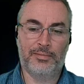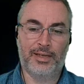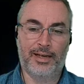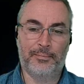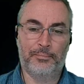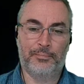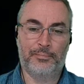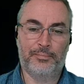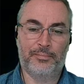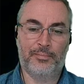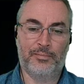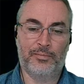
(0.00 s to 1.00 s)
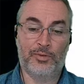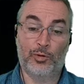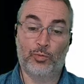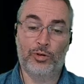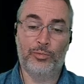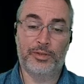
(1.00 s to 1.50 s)
Yeah. The
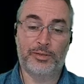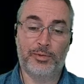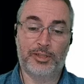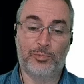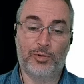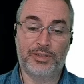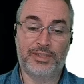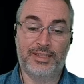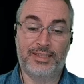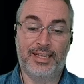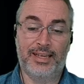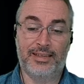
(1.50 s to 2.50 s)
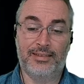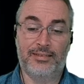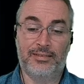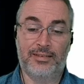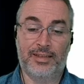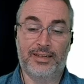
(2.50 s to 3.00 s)
room is much more sedate
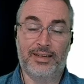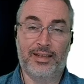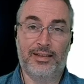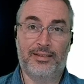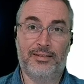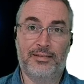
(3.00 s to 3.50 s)
than I...